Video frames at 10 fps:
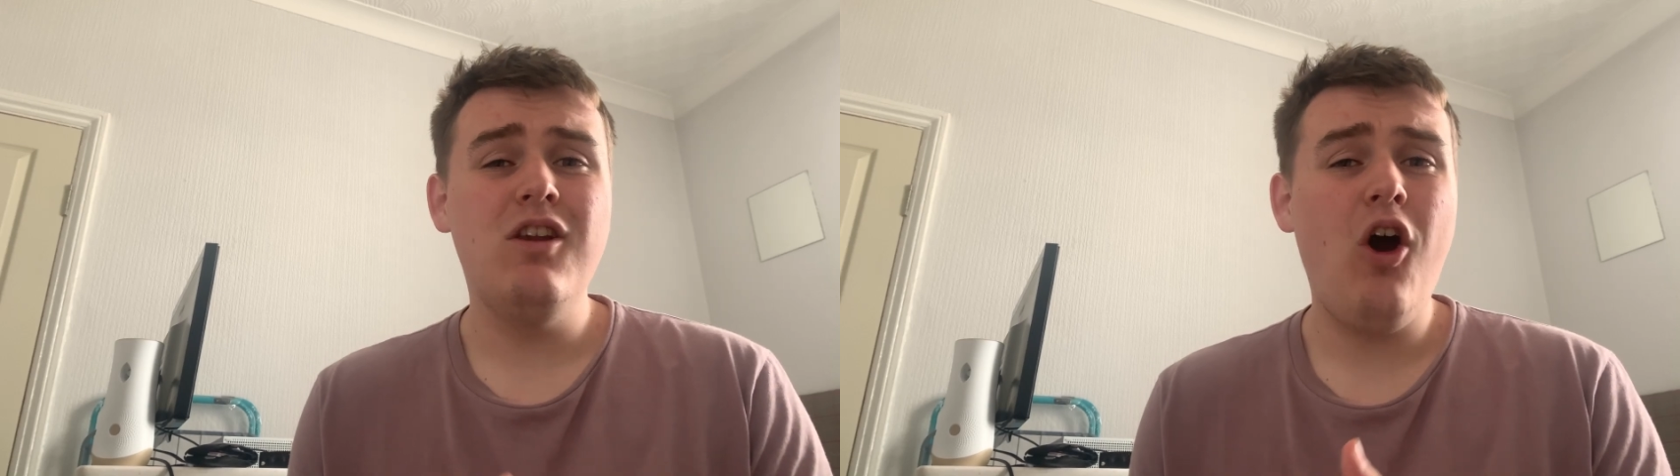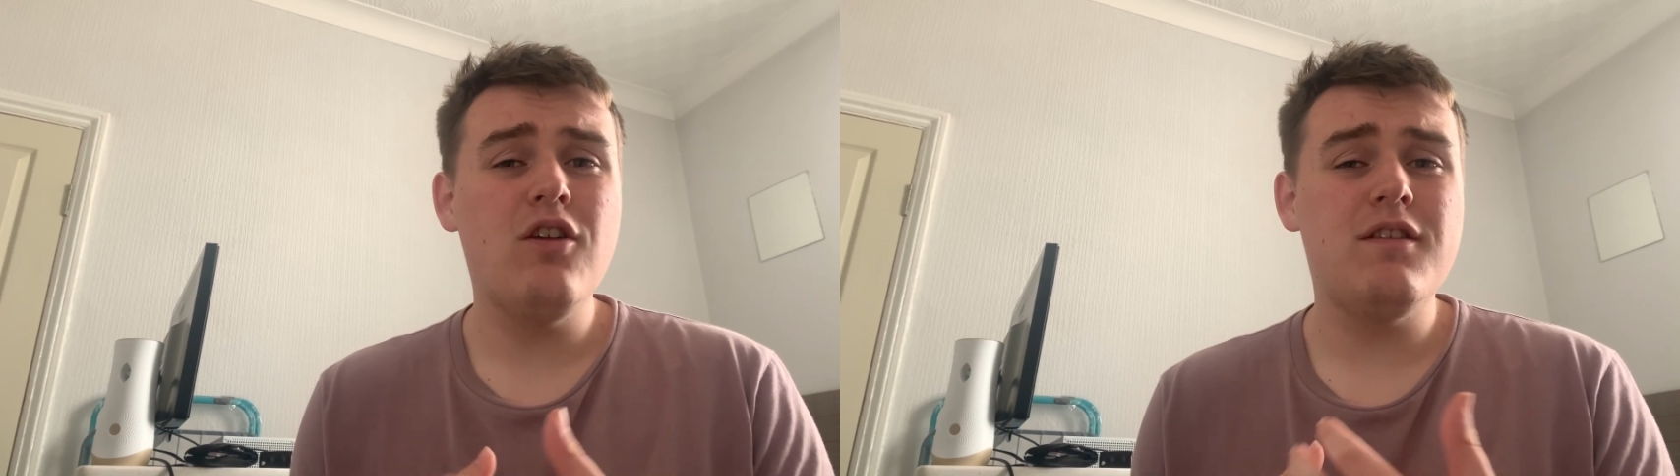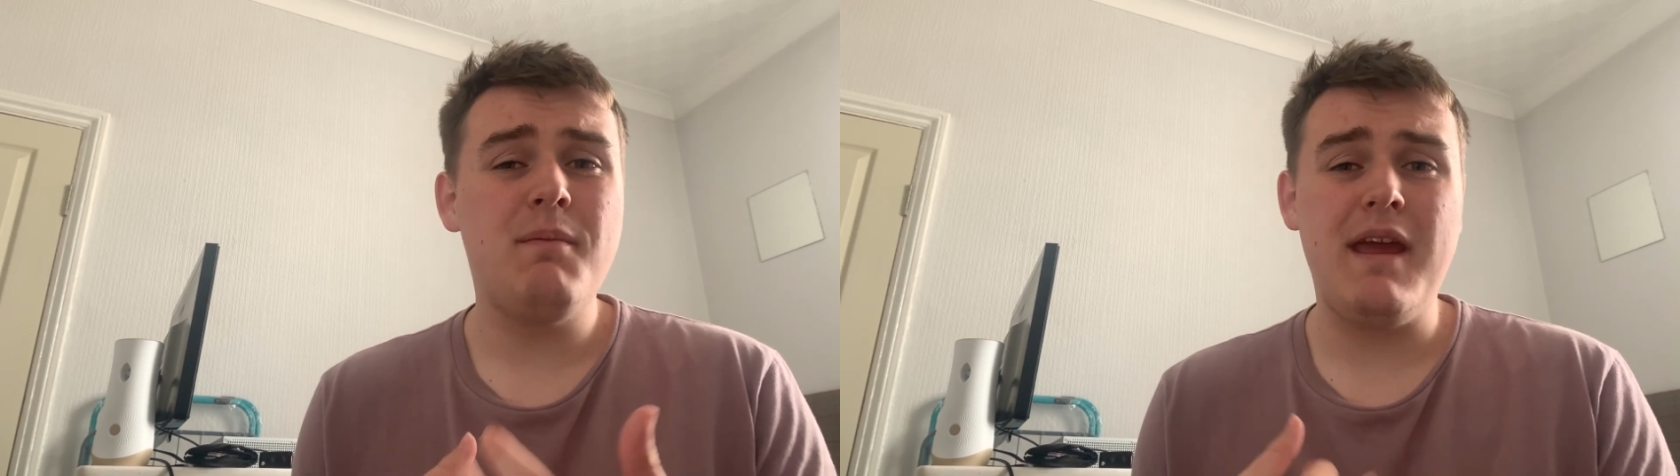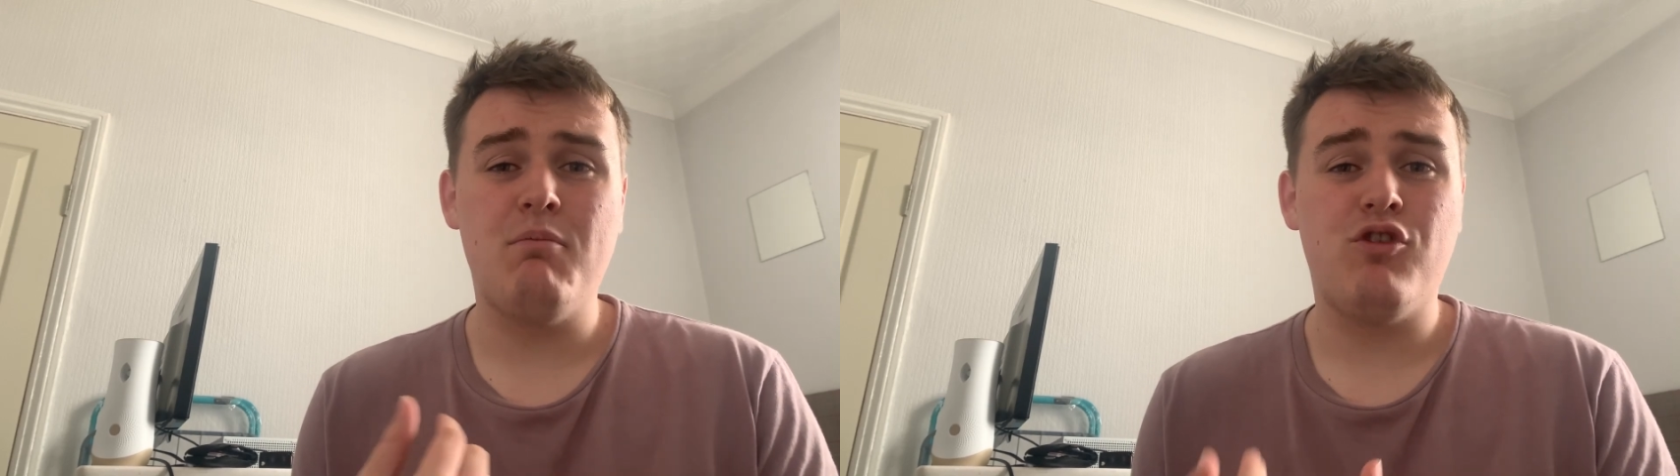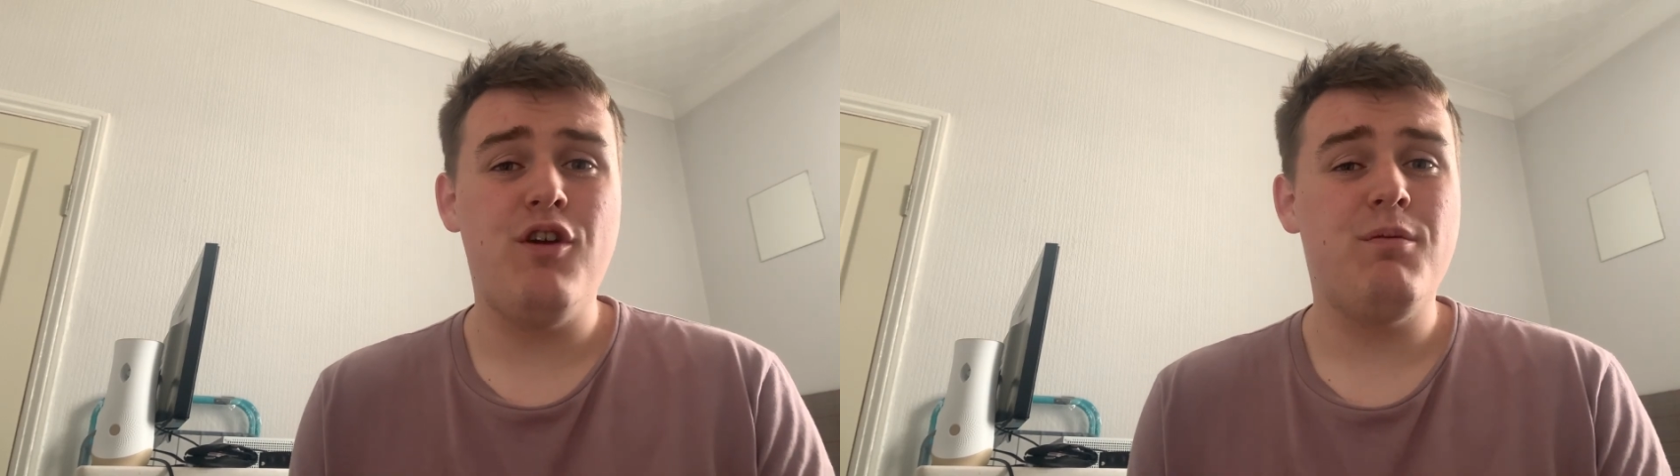lot to be
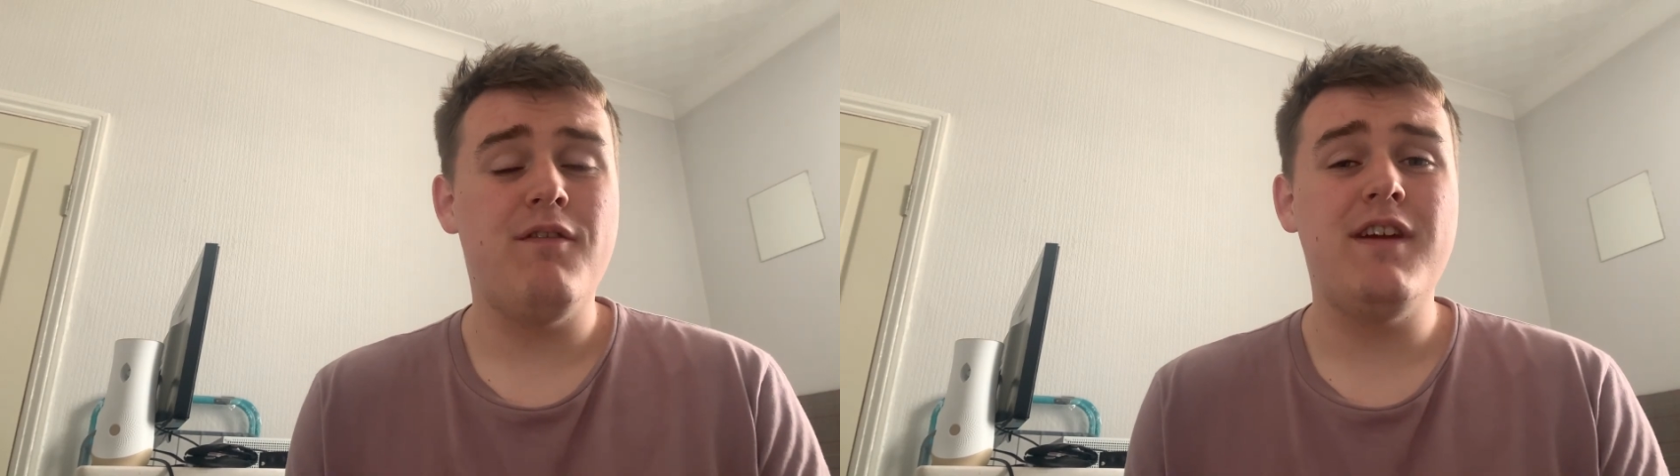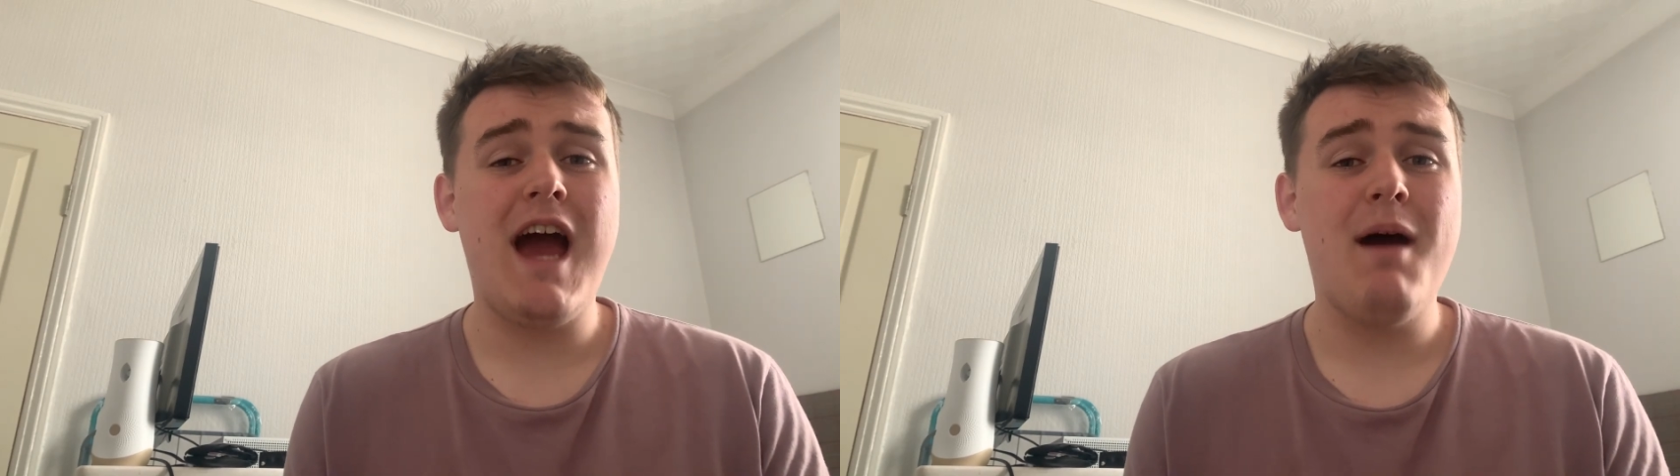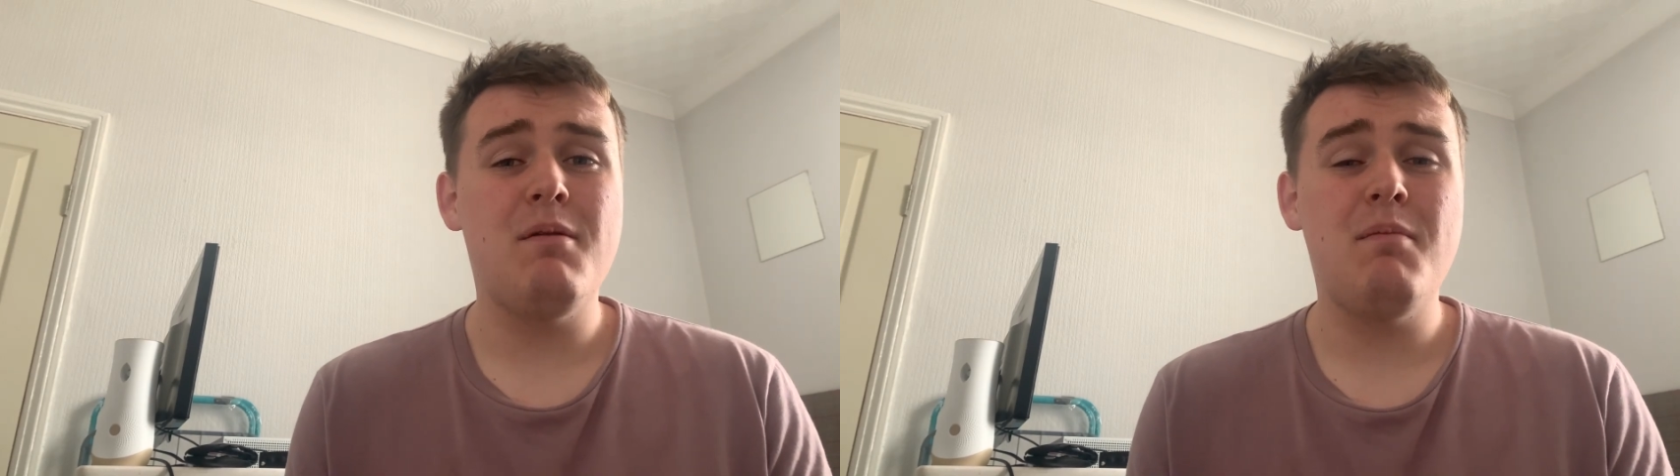improved with the app,